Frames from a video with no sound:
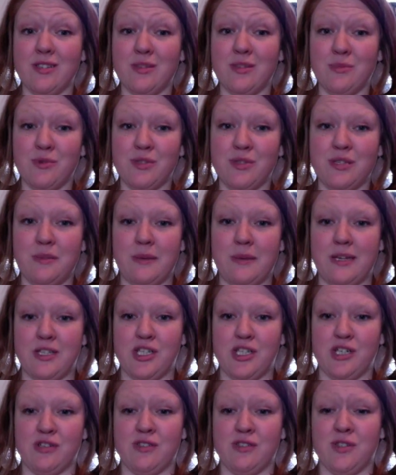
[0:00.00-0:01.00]
to the most in the
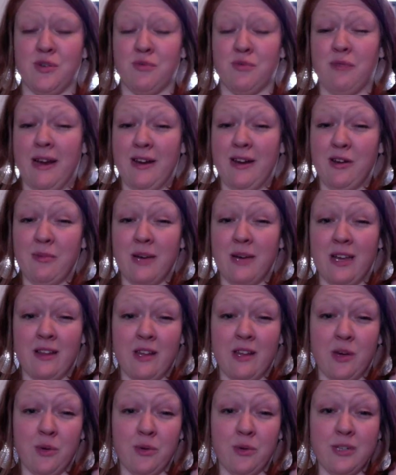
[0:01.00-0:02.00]
past year is The Writer by
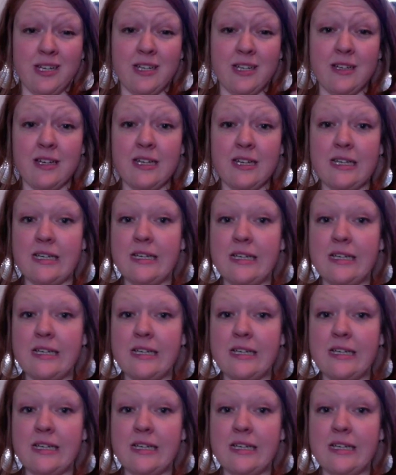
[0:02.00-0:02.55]
Ellie Goulding,